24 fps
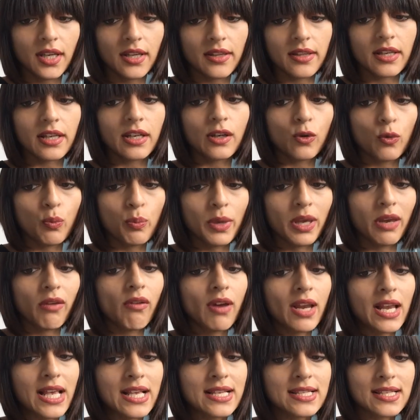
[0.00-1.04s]
that it will be
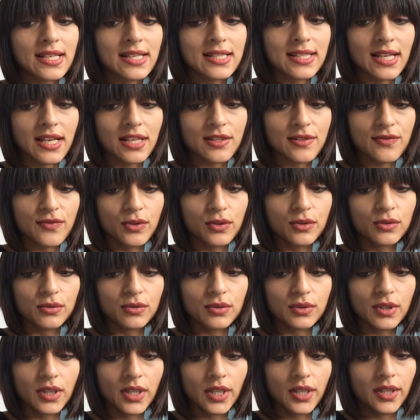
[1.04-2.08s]
really successful,
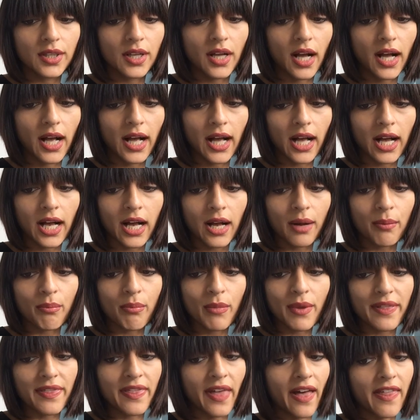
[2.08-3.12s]

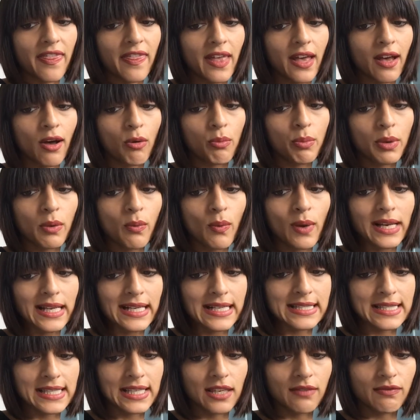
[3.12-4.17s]
that they'll be
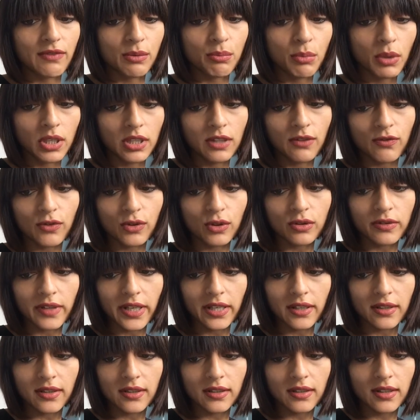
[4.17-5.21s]
willing to give you money for
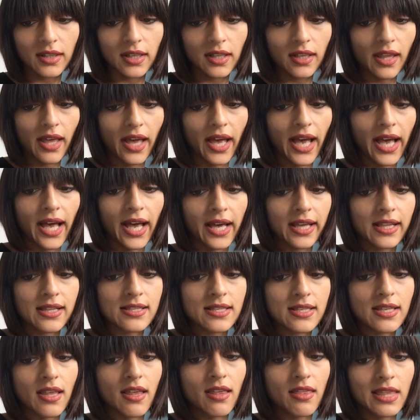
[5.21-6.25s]
it, and
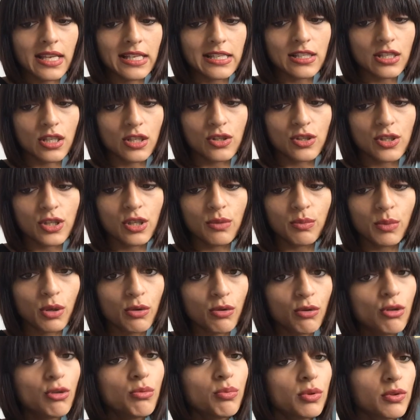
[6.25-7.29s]
that this consumer
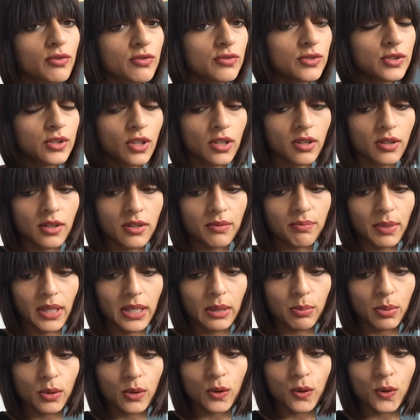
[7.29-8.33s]
group of young
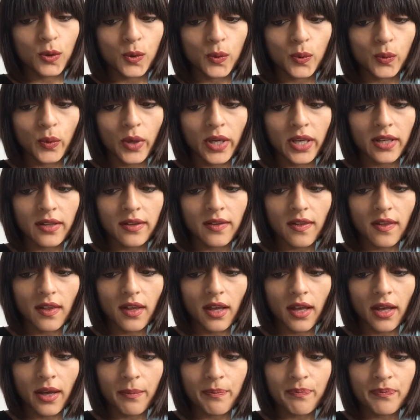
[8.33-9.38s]
people with
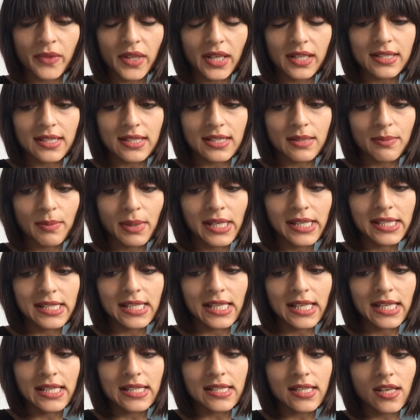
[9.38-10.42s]

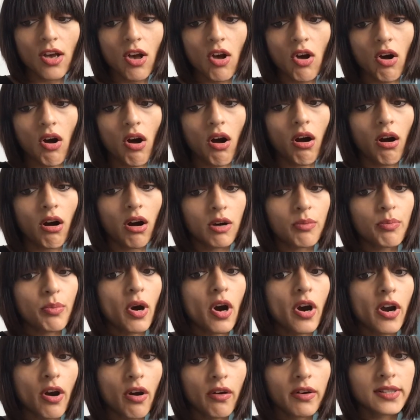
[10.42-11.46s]
disabilities are a
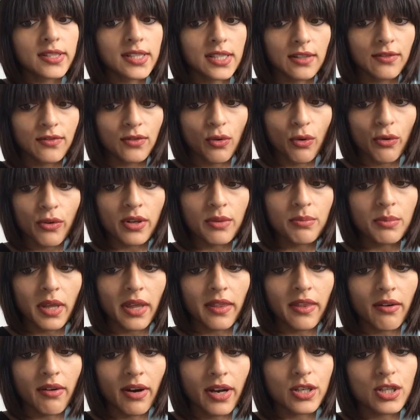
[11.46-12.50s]
priority for them, that
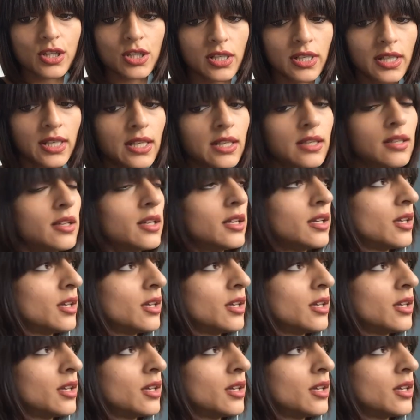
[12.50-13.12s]
they're actually,